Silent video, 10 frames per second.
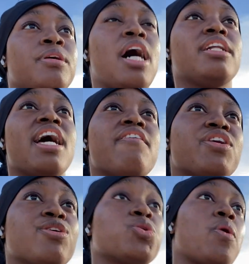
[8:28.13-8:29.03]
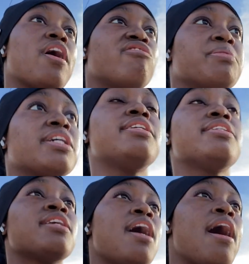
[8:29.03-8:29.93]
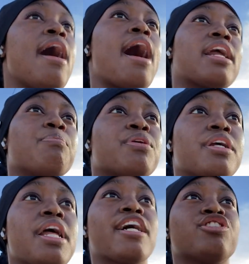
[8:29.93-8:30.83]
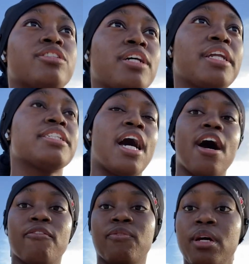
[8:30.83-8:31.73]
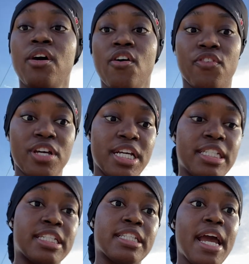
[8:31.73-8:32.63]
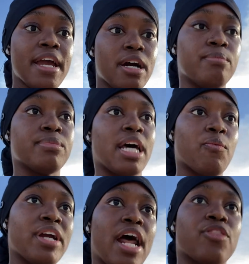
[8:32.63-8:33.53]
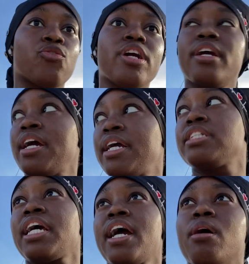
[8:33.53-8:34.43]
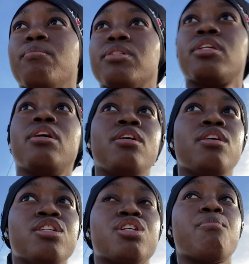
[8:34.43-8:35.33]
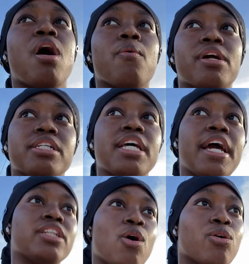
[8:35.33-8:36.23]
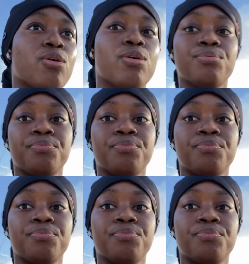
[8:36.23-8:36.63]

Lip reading: 11 or 12, because I gotta put in extra study time for these exams. Like, we got 3 exams. Tomorrow we're gonna take local.